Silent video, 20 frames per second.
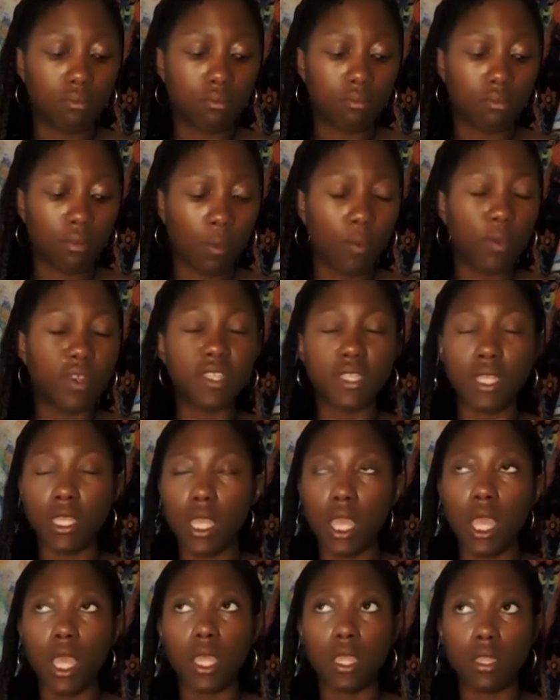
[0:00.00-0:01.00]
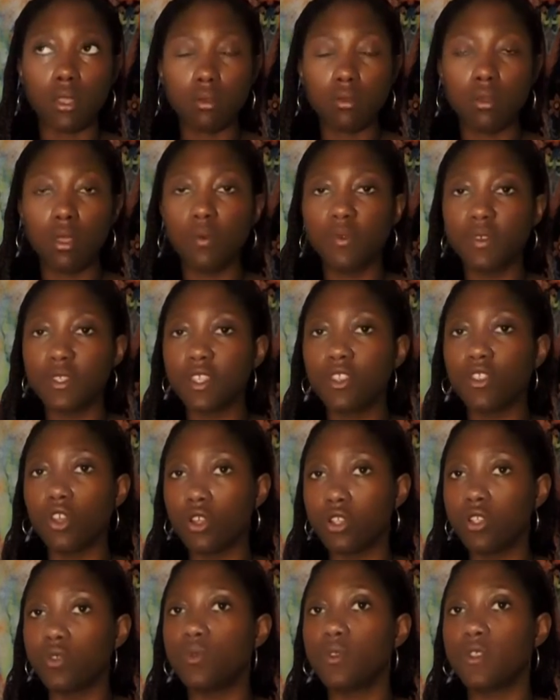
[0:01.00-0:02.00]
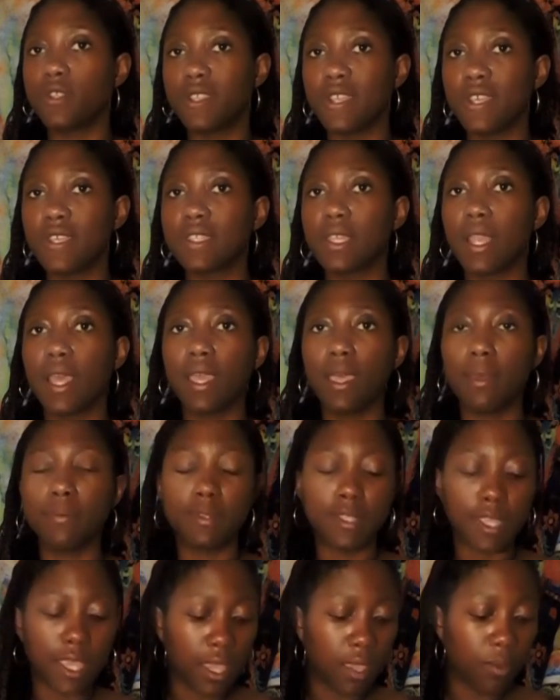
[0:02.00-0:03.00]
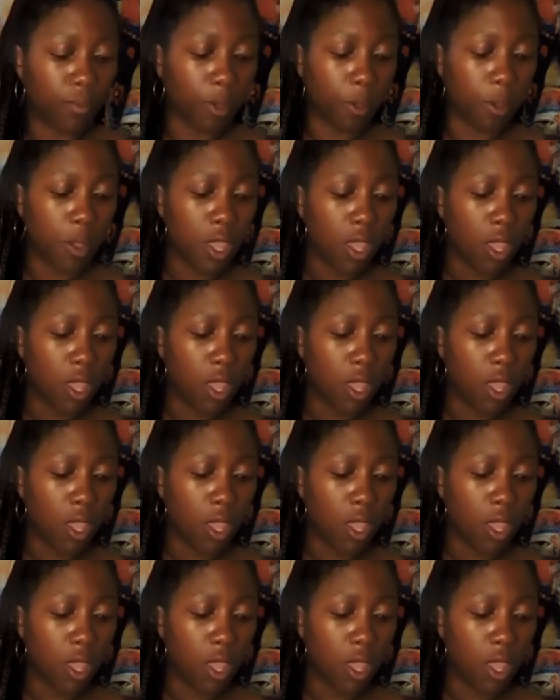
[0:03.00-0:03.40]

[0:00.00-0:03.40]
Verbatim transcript: I want to say, yeah, it was the 3rd to the 6th, and I kept saying, well,